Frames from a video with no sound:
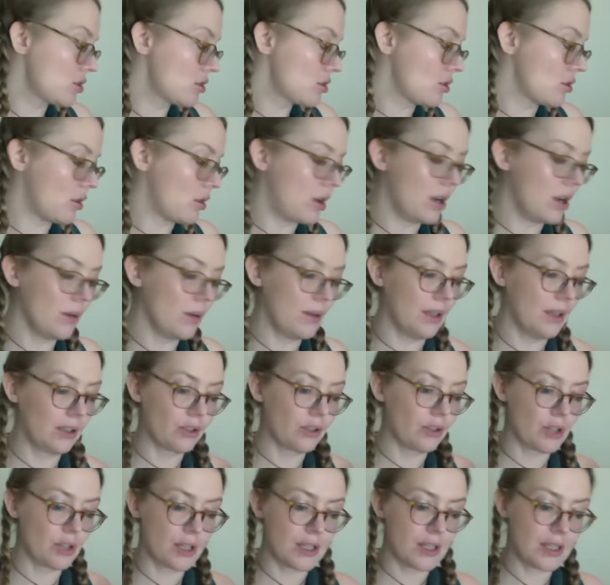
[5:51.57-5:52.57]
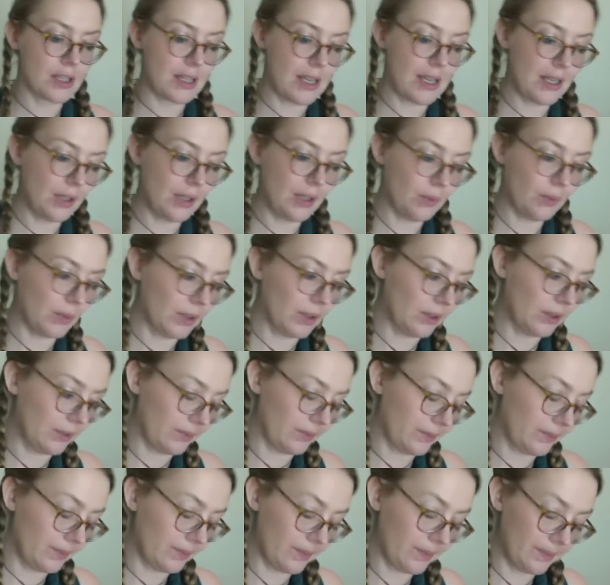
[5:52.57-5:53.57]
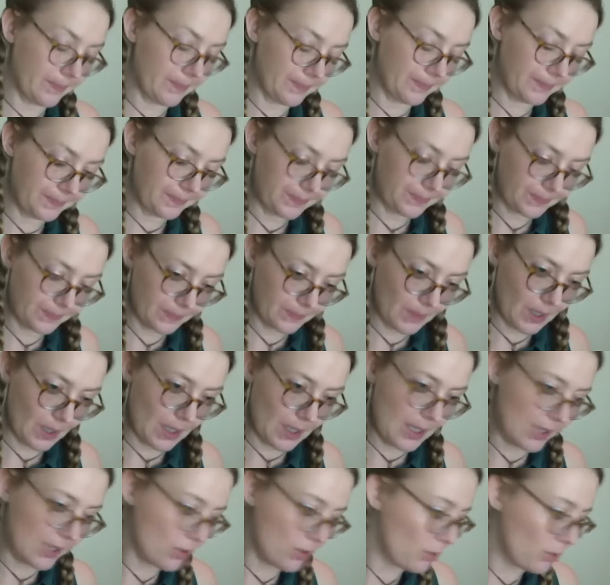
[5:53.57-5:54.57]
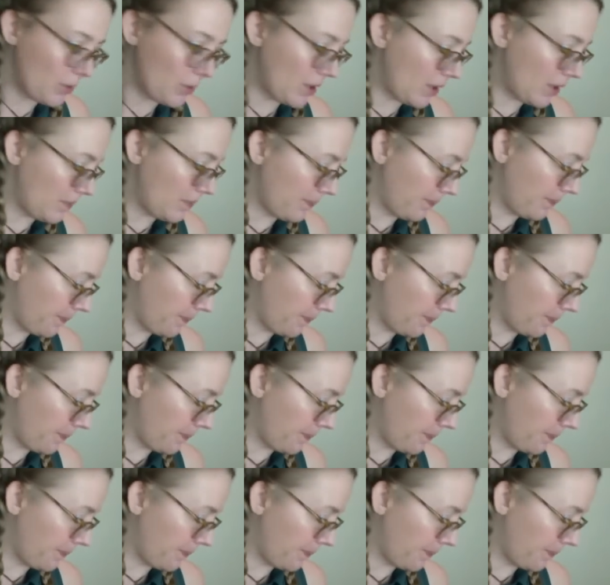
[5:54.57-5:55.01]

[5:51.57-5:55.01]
so I will translate what needs to be